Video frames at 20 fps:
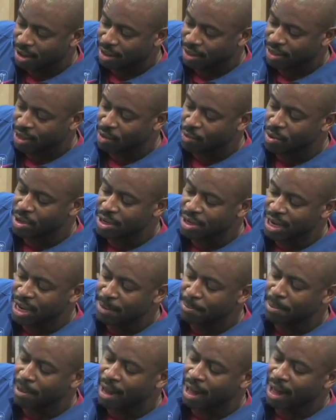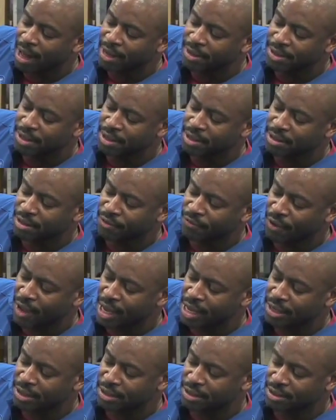There were deep lines in his
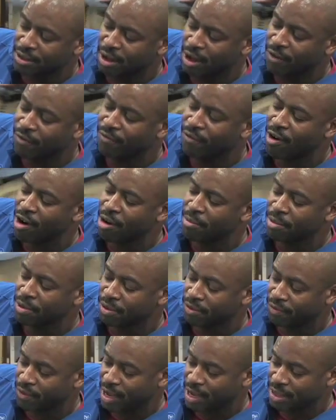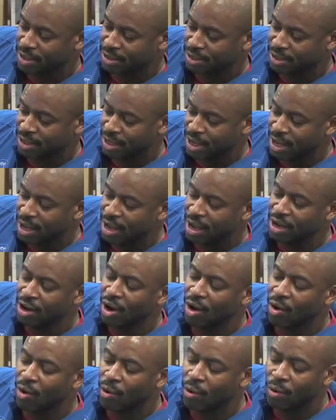face, a farmer's face, an
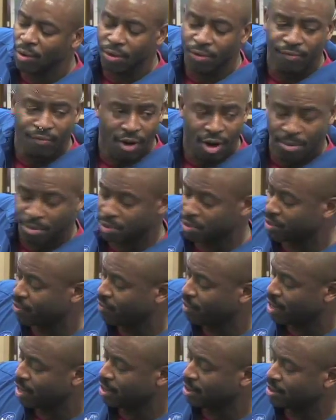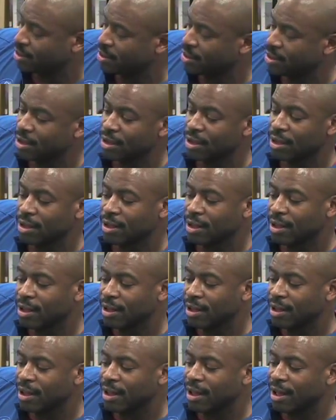old farmer's face.
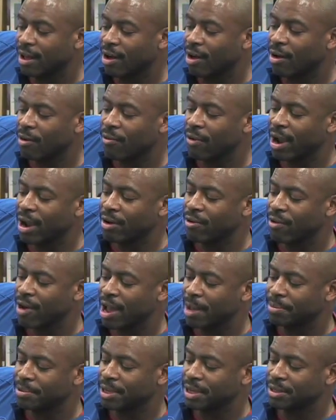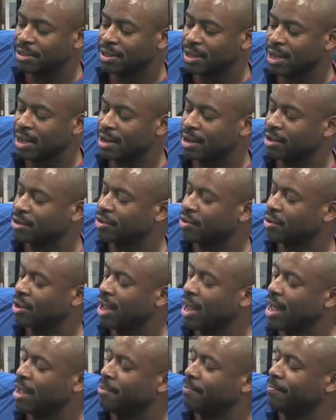"All right, Gramps," I said, "it's
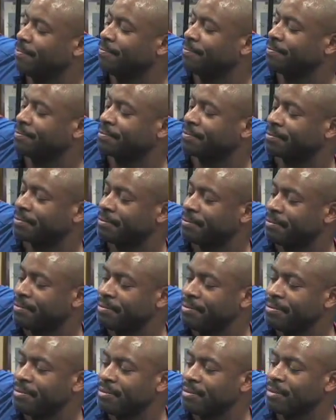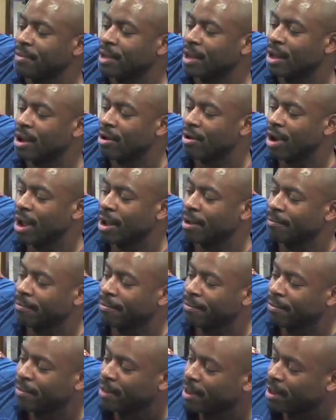okay." All right,
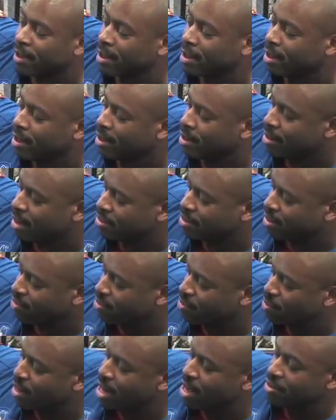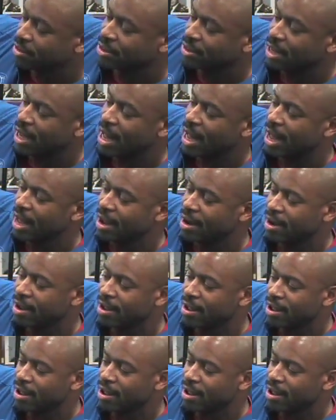that's everyone outside.